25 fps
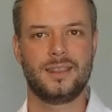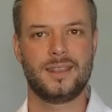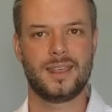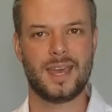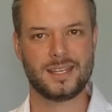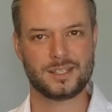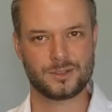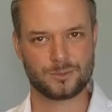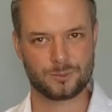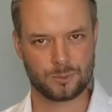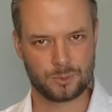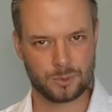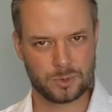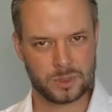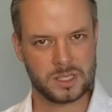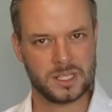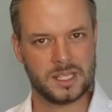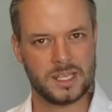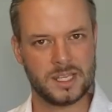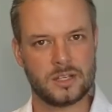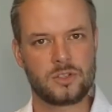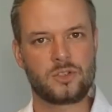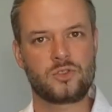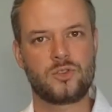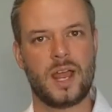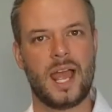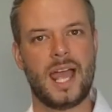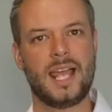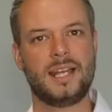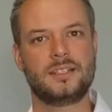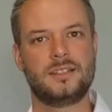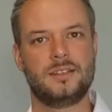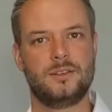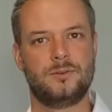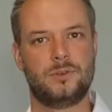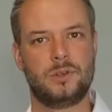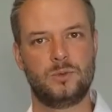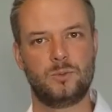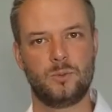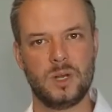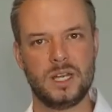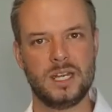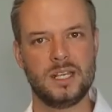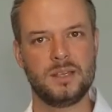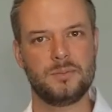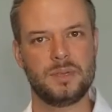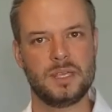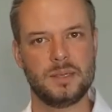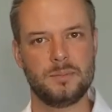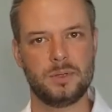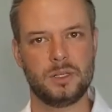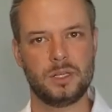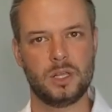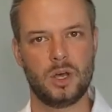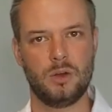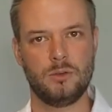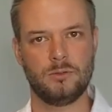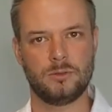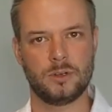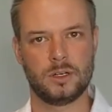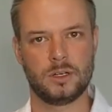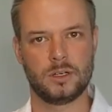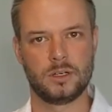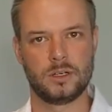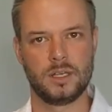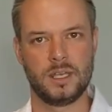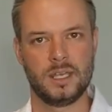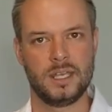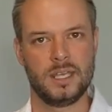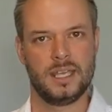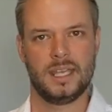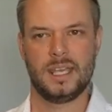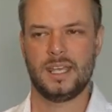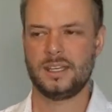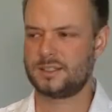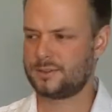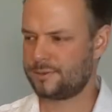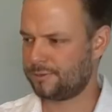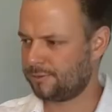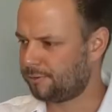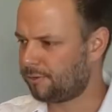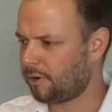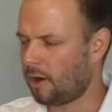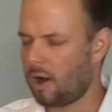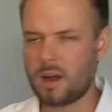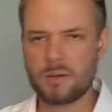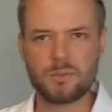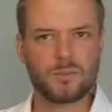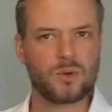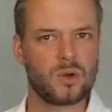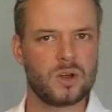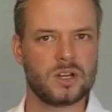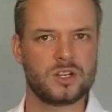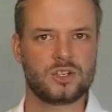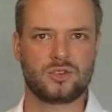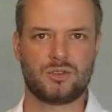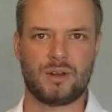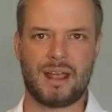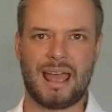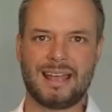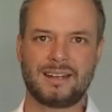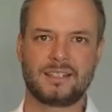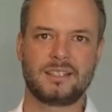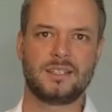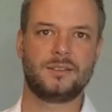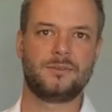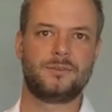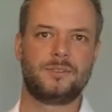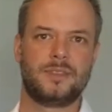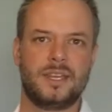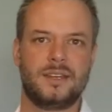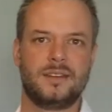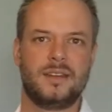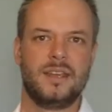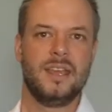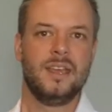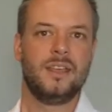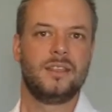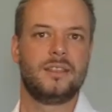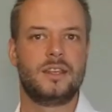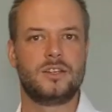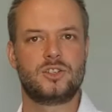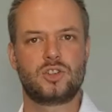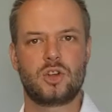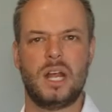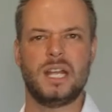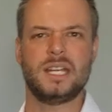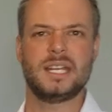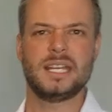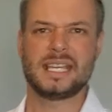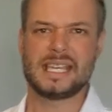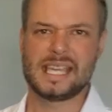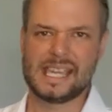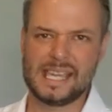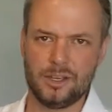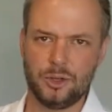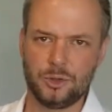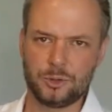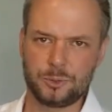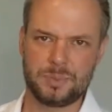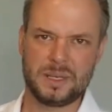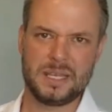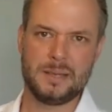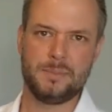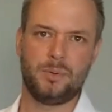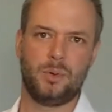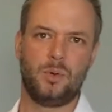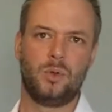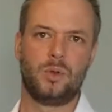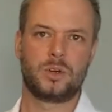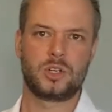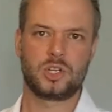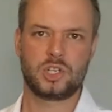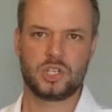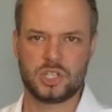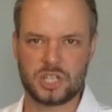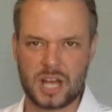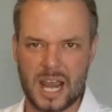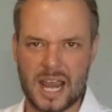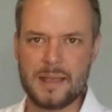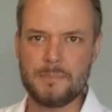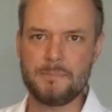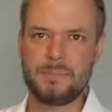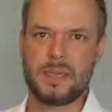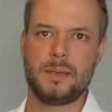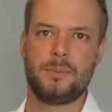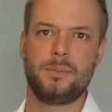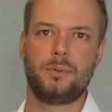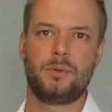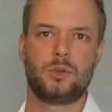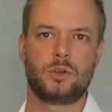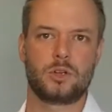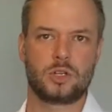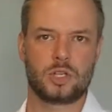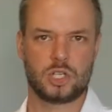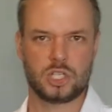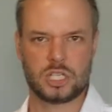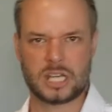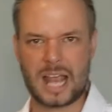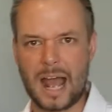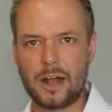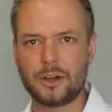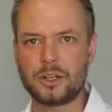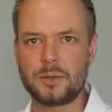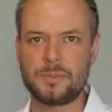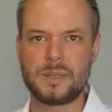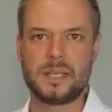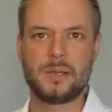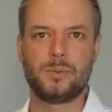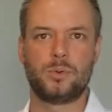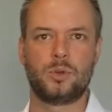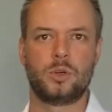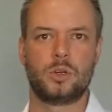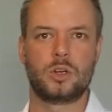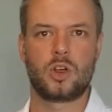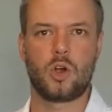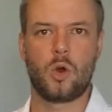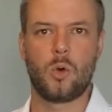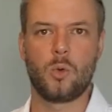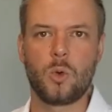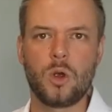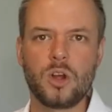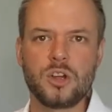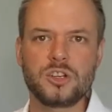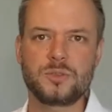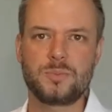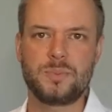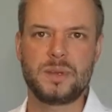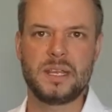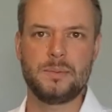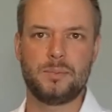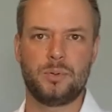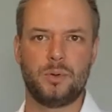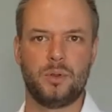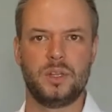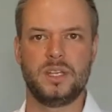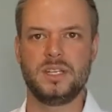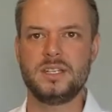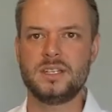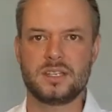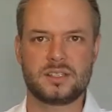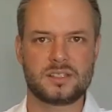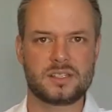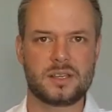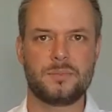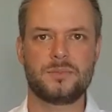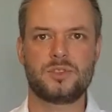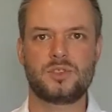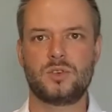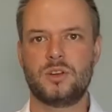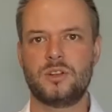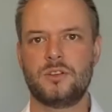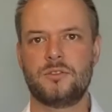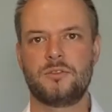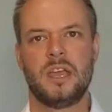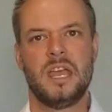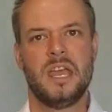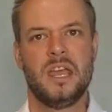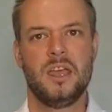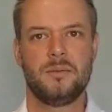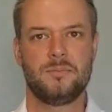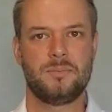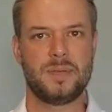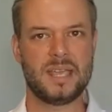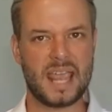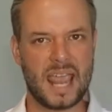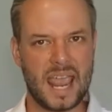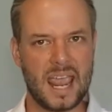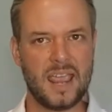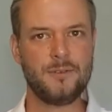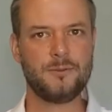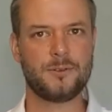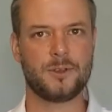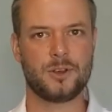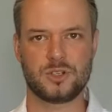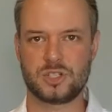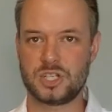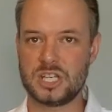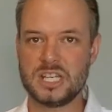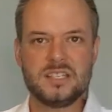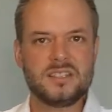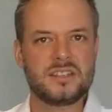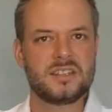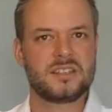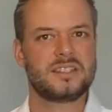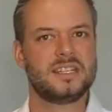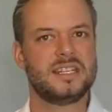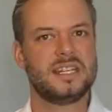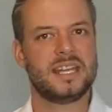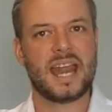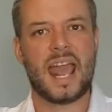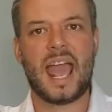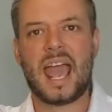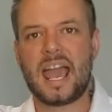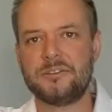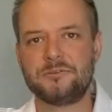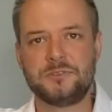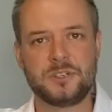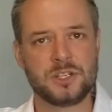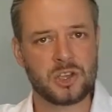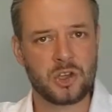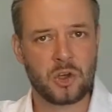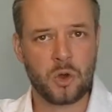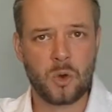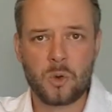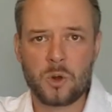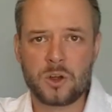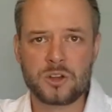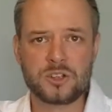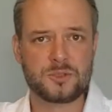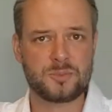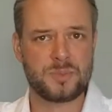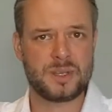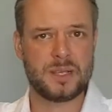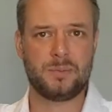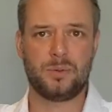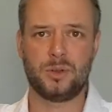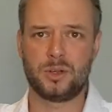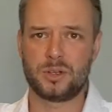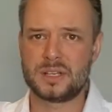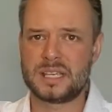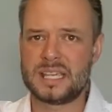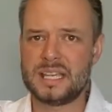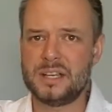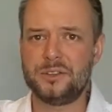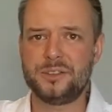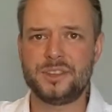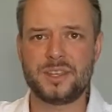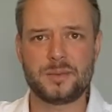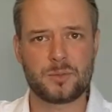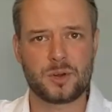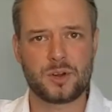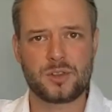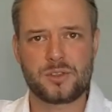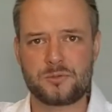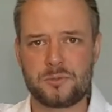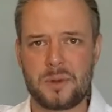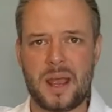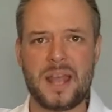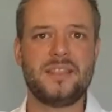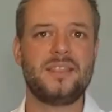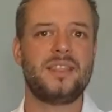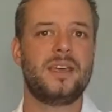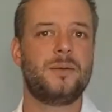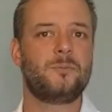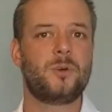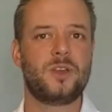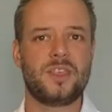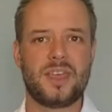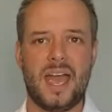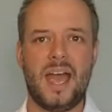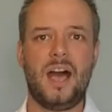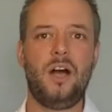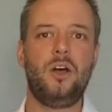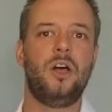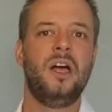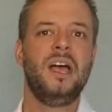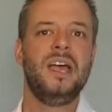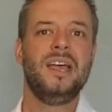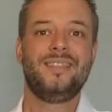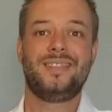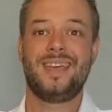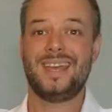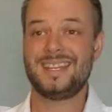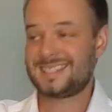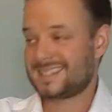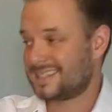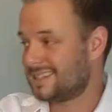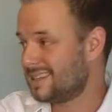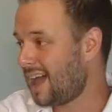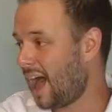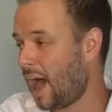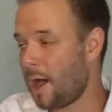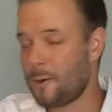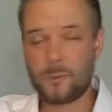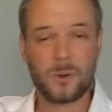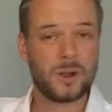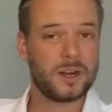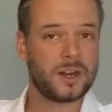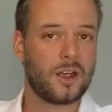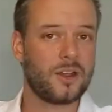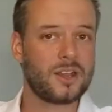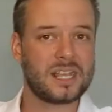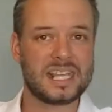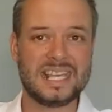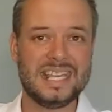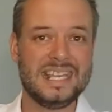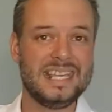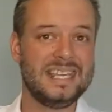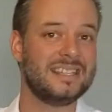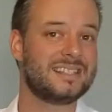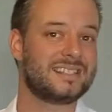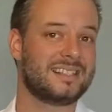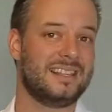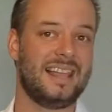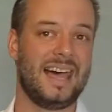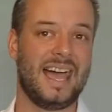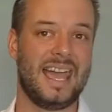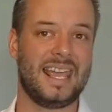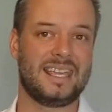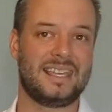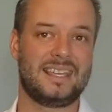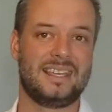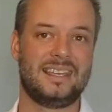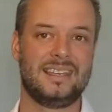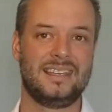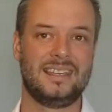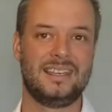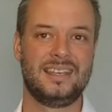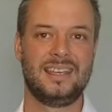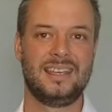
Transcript: that's really attractive in winning people over. It's far more attractive than trying to guilt people or shame people or shout at people or coerce people into some sort of behavior. Jesus didn't have to coerce people or guilt them or threaten them with hell. That's not what our King is like.